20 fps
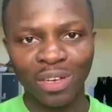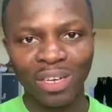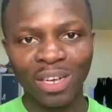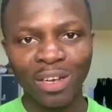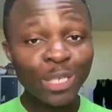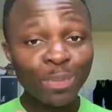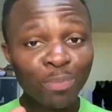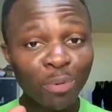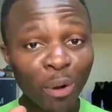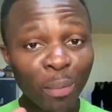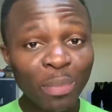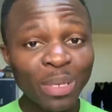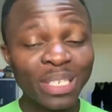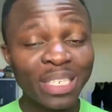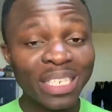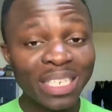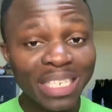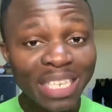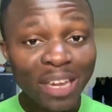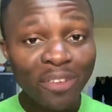This
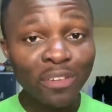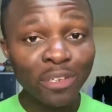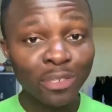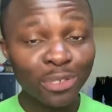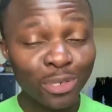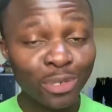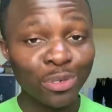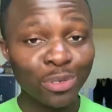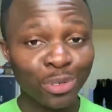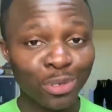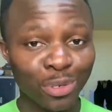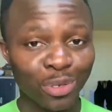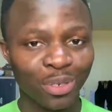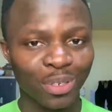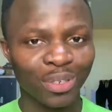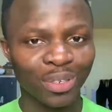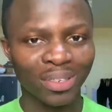promise is given to you